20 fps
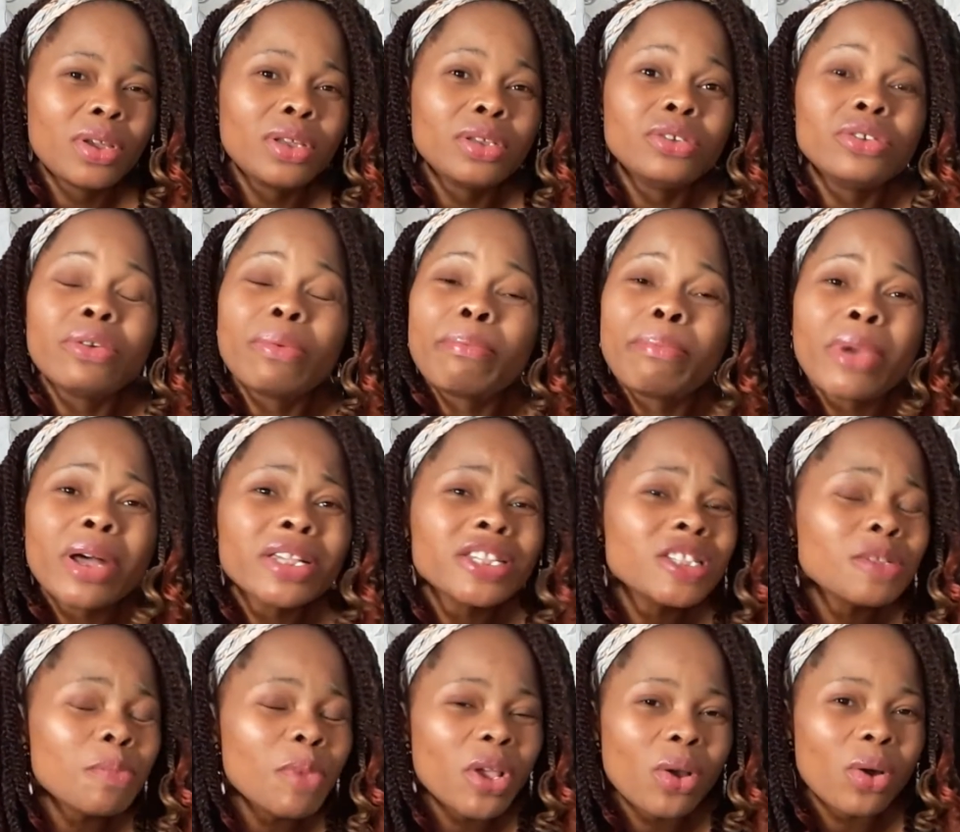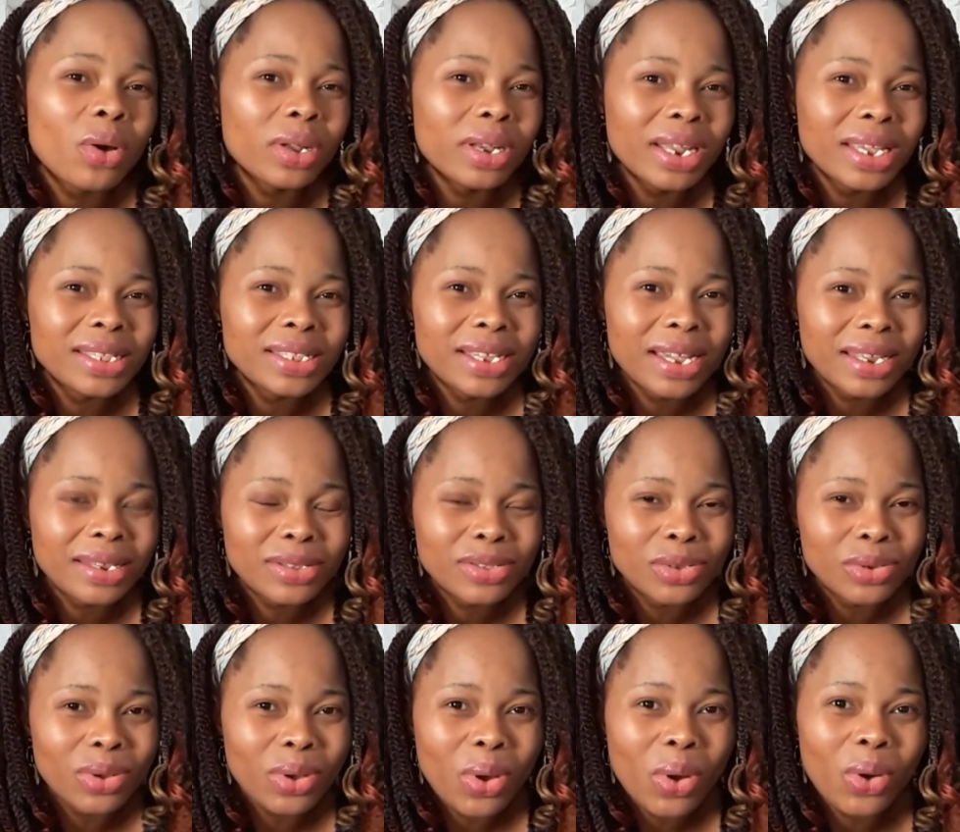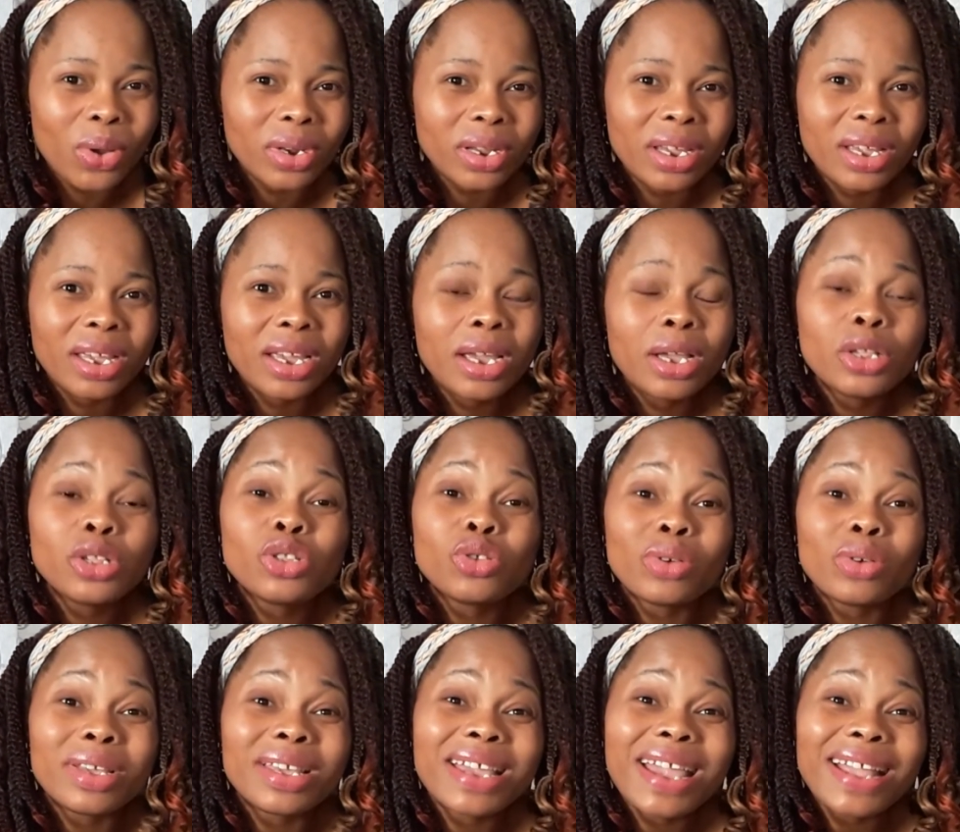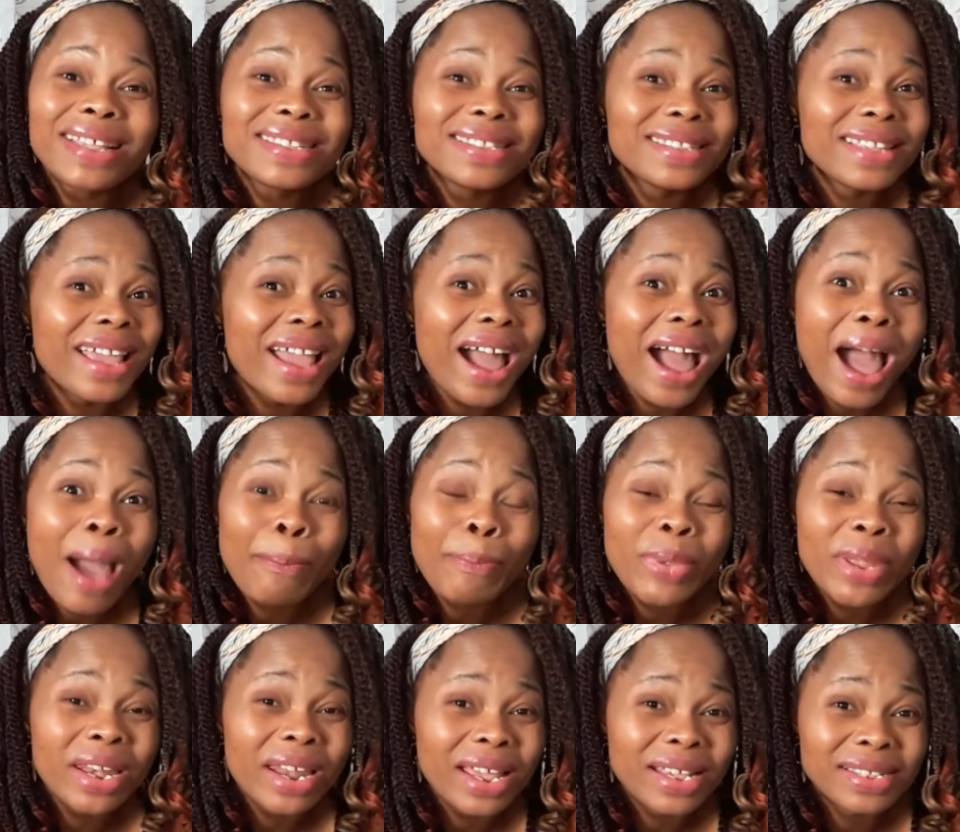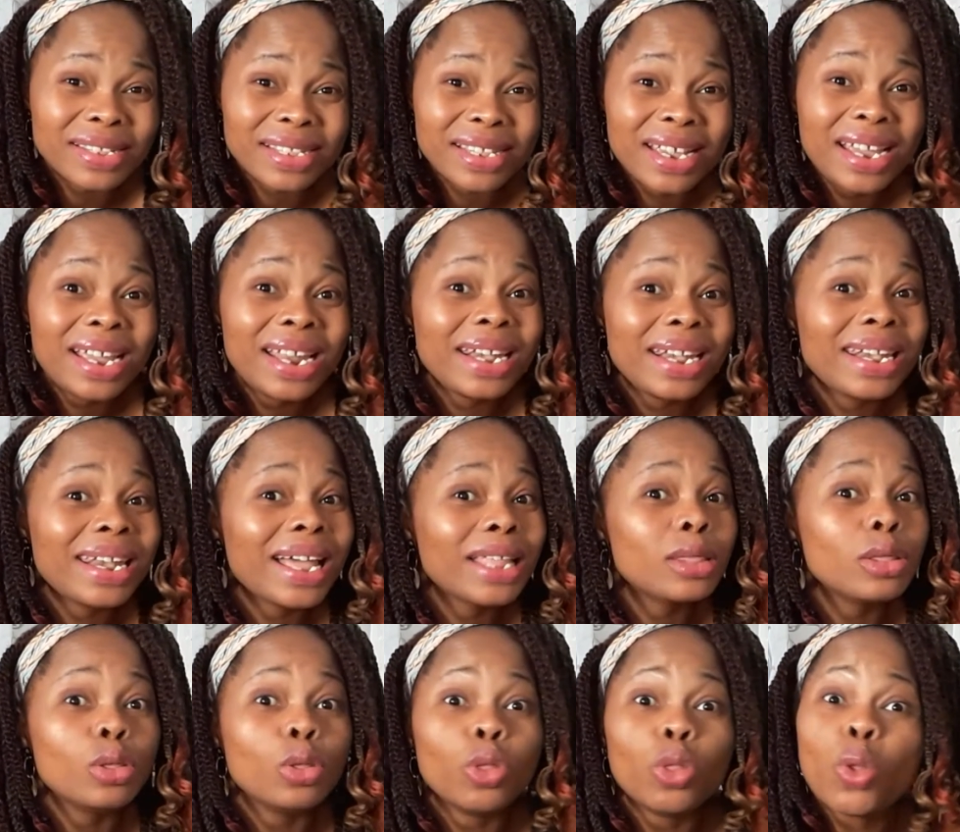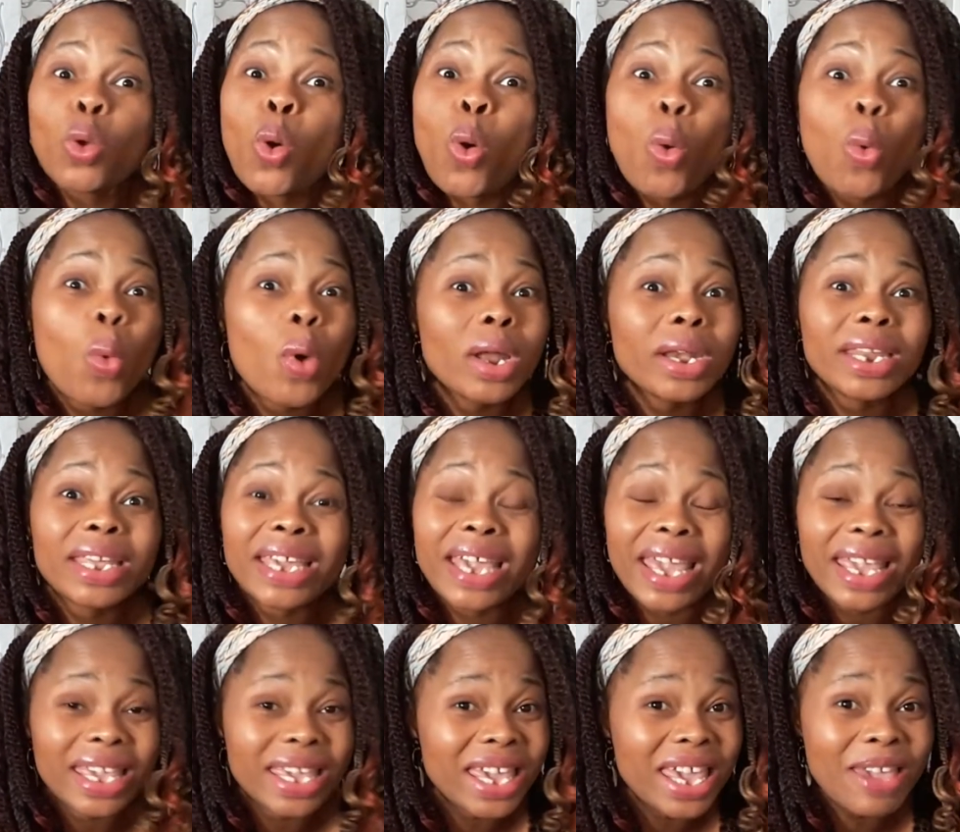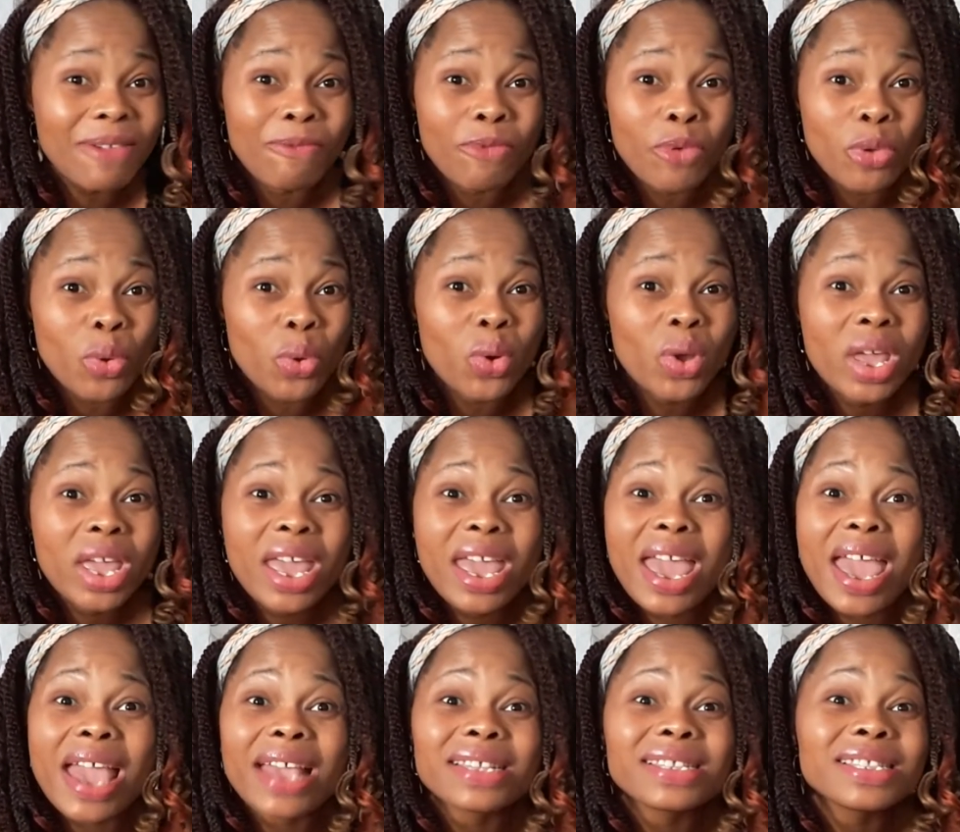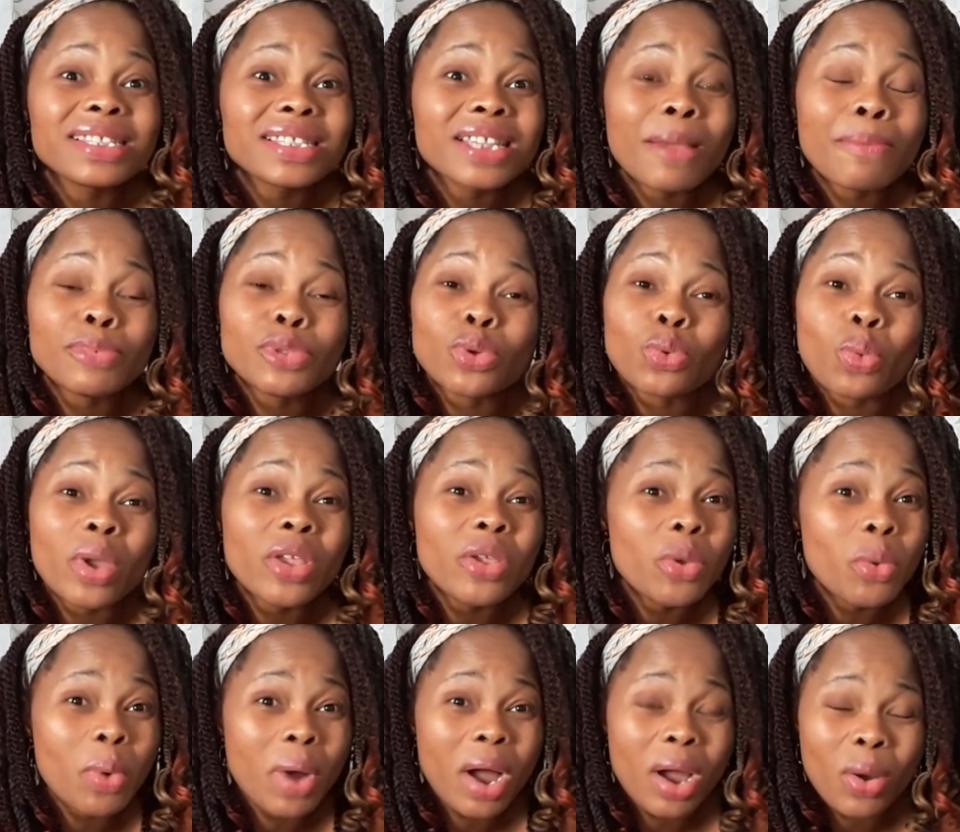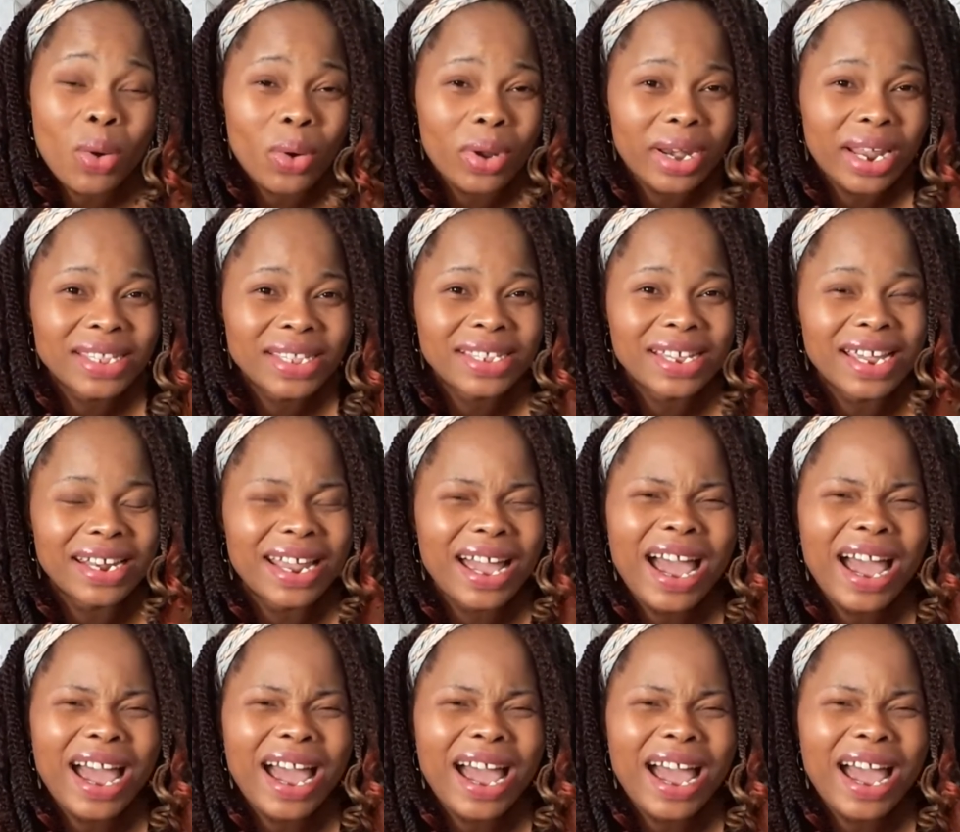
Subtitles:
You must be connected to God to get the happiness that no one can give you except when you are connected.